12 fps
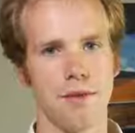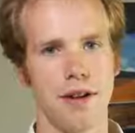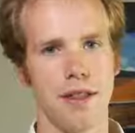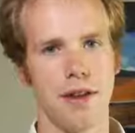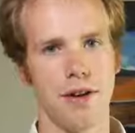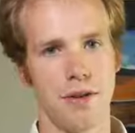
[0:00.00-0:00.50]

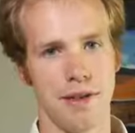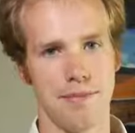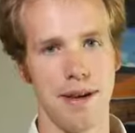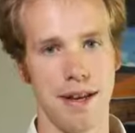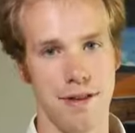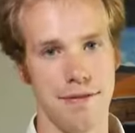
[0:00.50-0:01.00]
what the Earth is
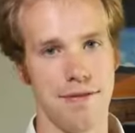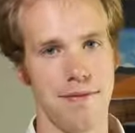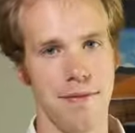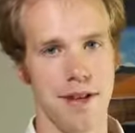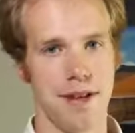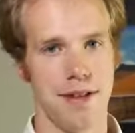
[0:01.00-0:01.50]
made of.
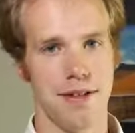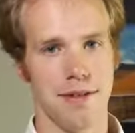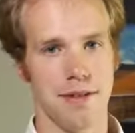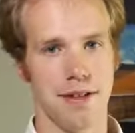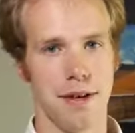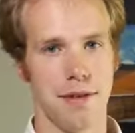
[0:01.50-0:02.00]

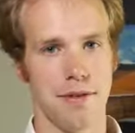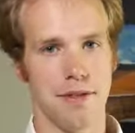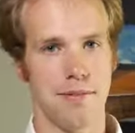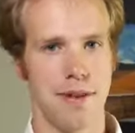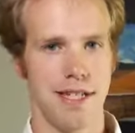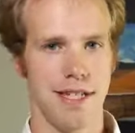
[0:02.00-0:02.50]
So,
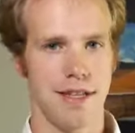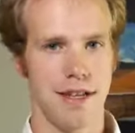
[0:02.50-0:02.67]
depending